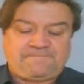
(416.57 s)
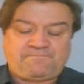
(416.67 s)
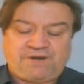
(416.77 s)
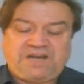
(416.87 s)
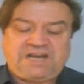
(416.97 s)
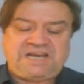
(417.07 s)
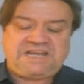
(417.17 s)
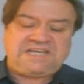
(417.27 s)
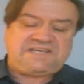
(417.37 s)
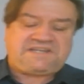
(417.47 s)

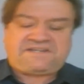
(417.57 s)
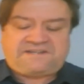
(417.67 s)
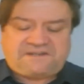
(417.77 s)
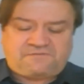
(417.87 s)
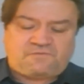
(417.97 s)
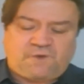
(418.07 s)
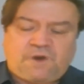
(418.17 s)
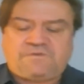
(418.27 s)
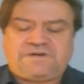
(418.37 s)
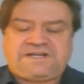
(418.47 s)
braying and
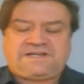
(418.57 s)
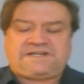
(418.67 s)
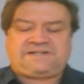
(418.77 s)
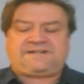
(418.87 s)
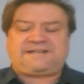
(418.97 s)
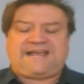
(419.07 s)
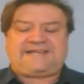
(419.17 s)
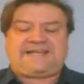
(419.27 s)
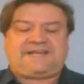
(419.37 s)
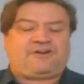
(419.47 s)
groaning and
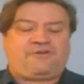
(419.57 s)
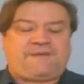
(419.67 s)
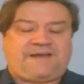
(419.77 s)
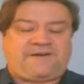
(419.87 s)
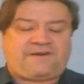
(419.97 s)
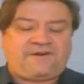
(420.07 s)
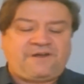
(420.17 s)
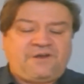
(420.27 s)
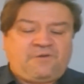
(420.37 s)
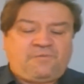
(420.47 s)
clanging, no matter
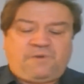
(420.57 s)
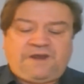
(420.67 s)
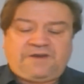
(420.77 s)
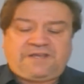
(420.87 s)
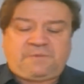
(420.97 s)
where he